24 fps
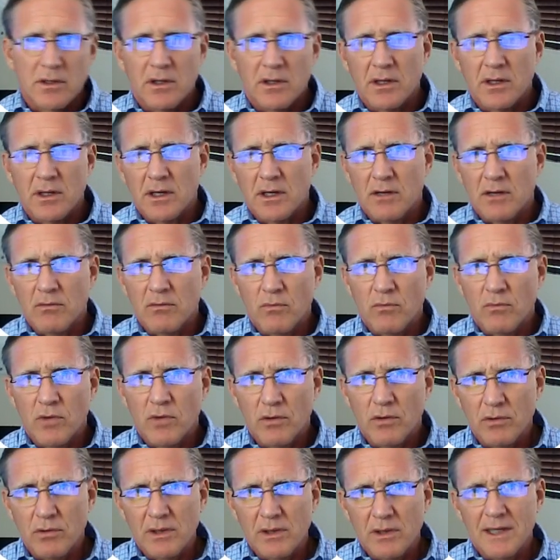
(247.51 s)
And what
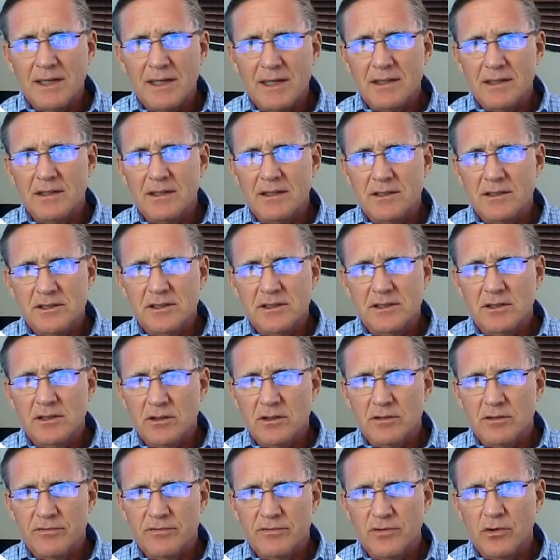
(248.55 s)
we're likely to see
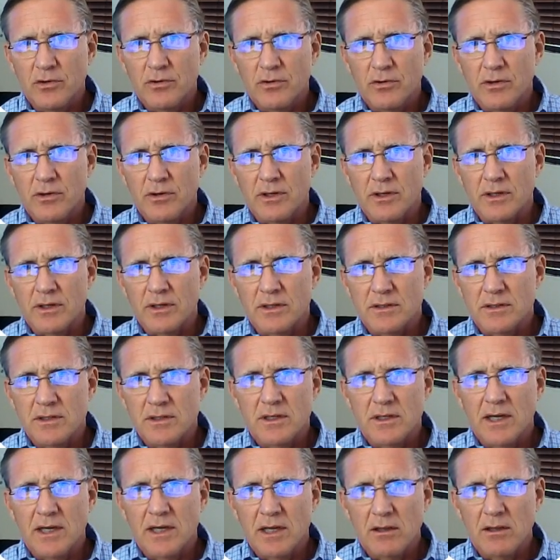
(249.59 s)
going forward is
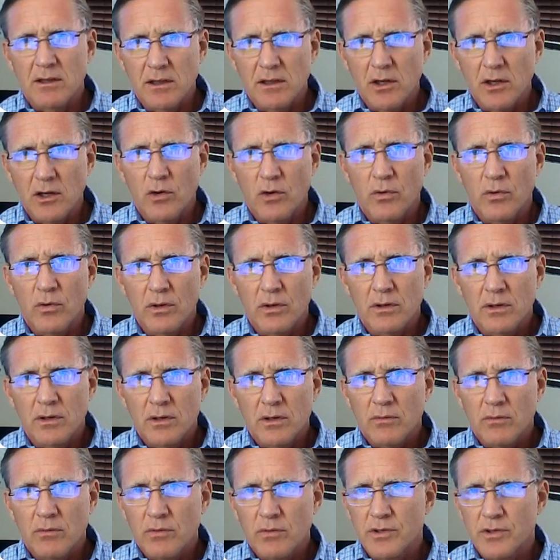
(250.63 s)
a lower
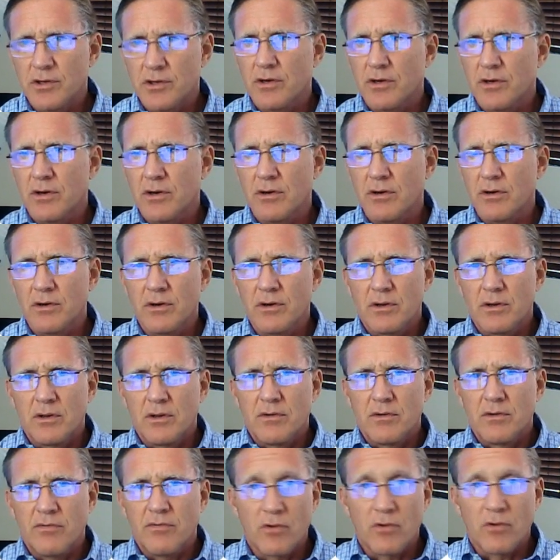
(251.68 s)
return
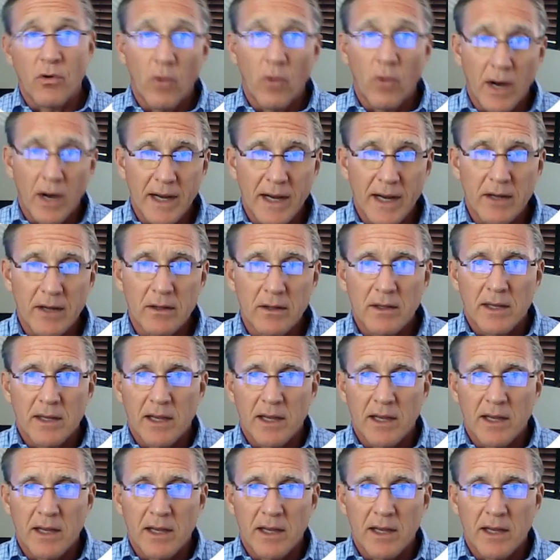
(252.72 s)
for a while.